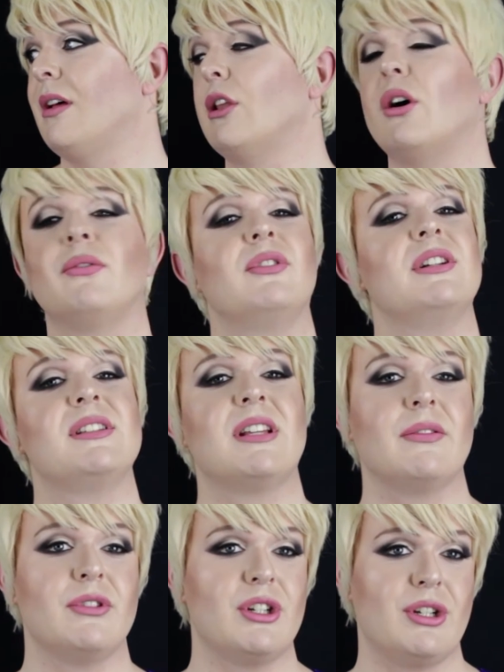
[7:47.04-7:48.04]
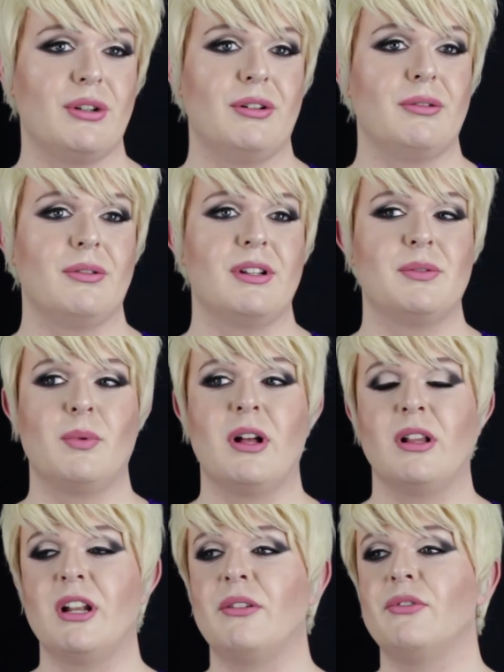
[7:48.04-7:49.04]
lot of things given to you as
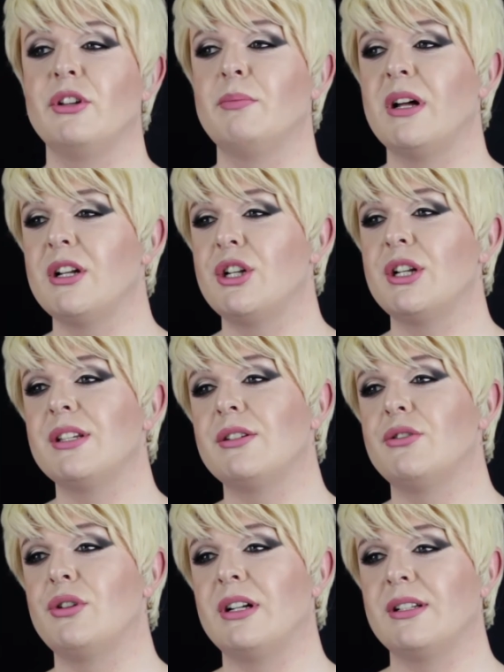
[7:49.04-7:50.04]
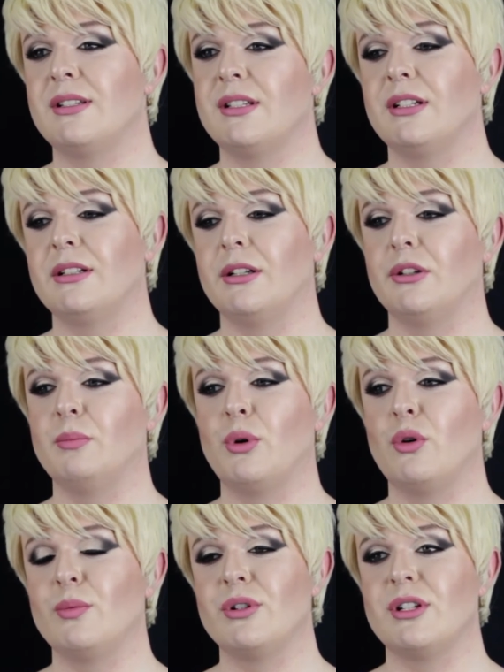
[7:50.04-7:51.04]
well. And I think the Manchester drag scene at the
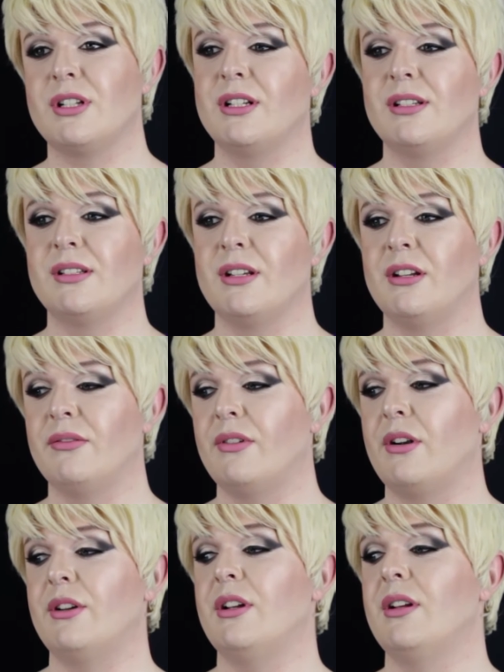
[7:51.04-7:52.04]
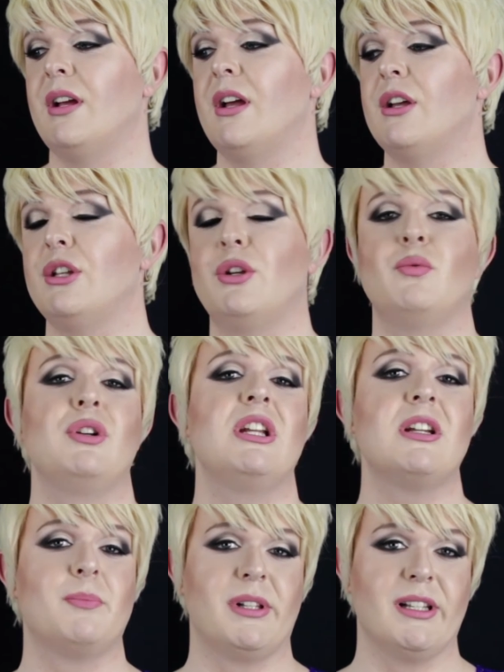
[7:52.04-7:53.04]
moment is in a very
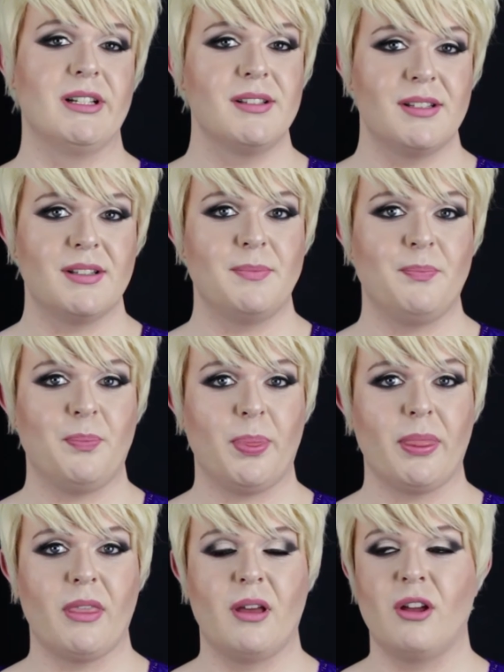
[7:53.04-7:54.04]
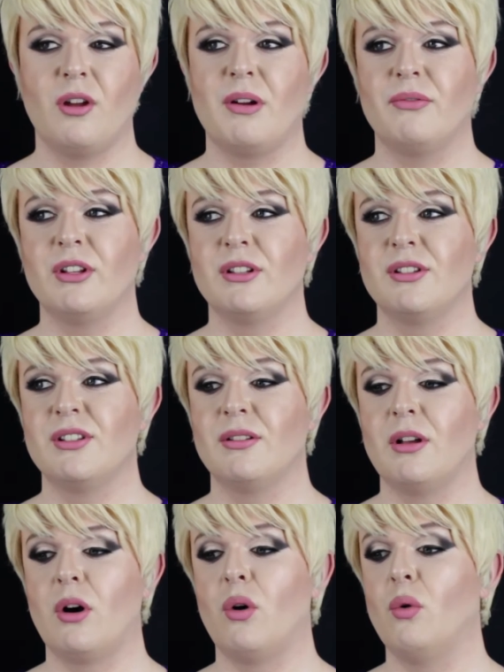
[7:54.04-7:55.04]
unique place. I think there's
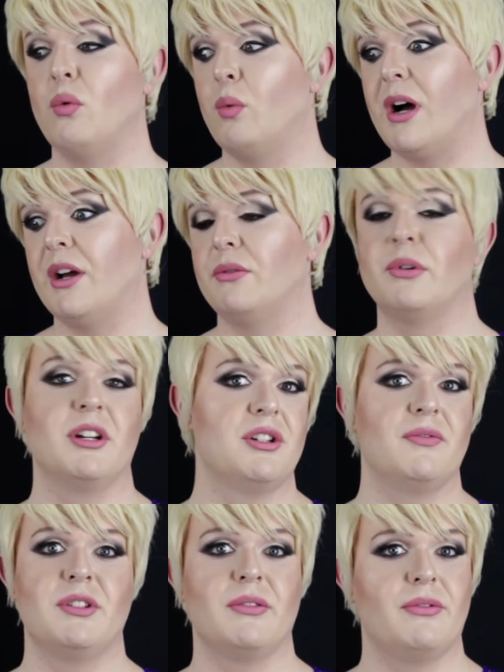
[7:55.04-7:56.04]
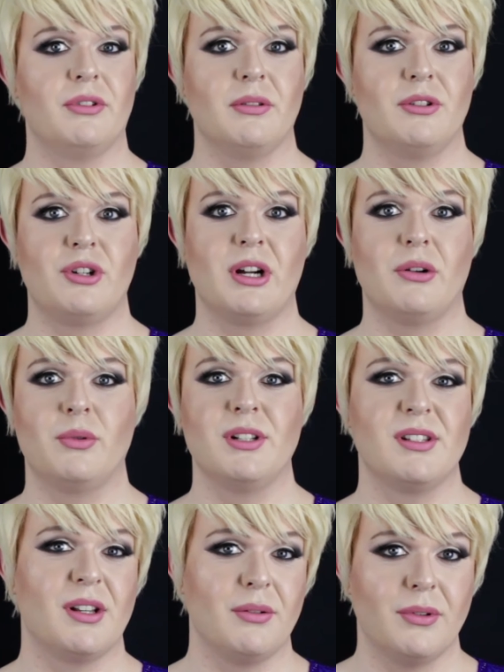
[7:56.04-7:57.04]
a whole wide range of different drag
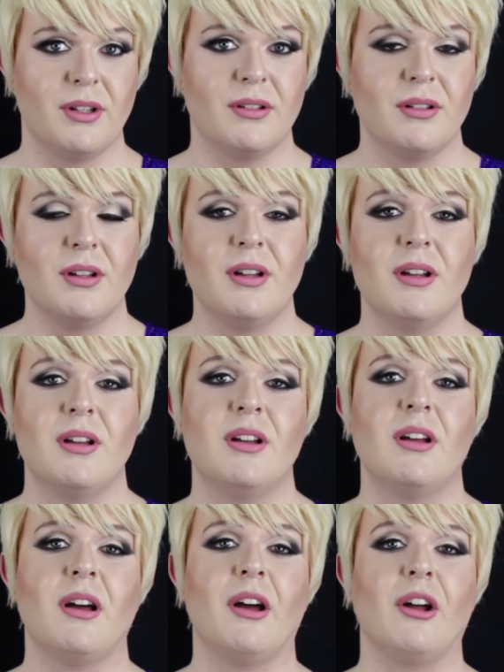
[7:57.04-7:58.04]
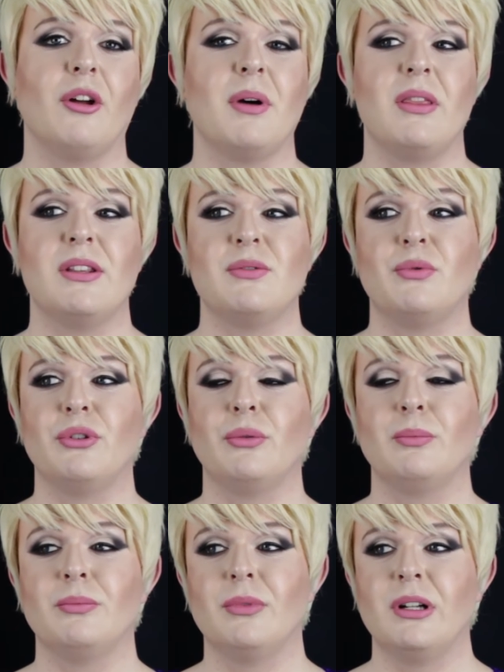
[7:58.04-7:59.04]
queens out there, and there's
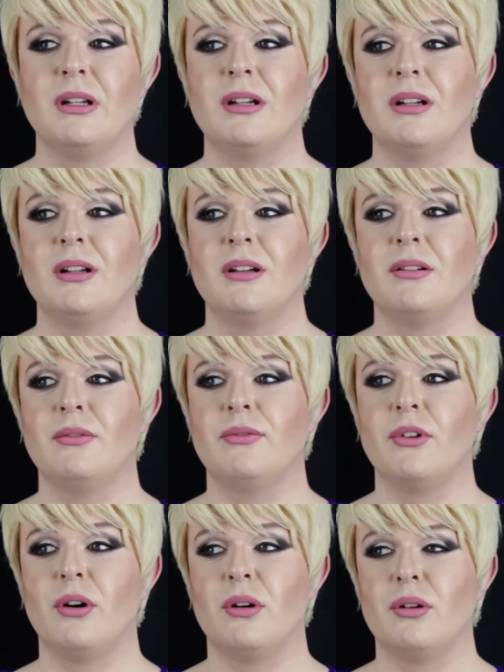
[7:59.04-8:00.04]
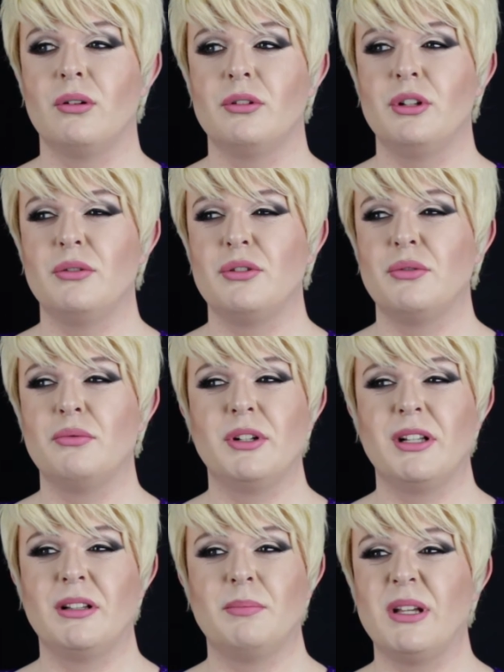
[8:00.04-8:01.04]
room for you to
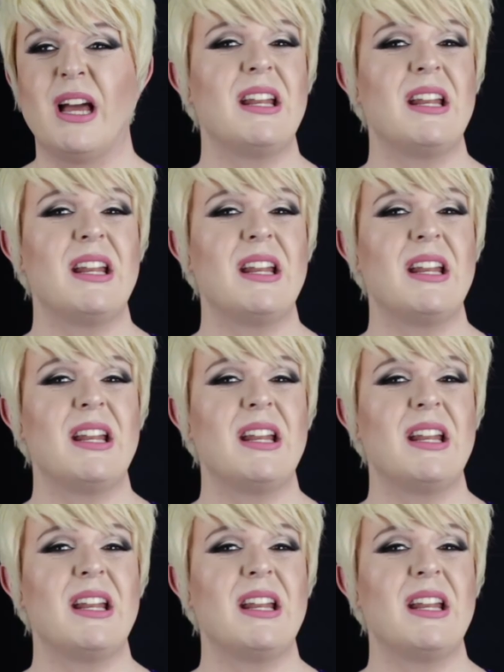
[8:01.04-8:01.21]
really be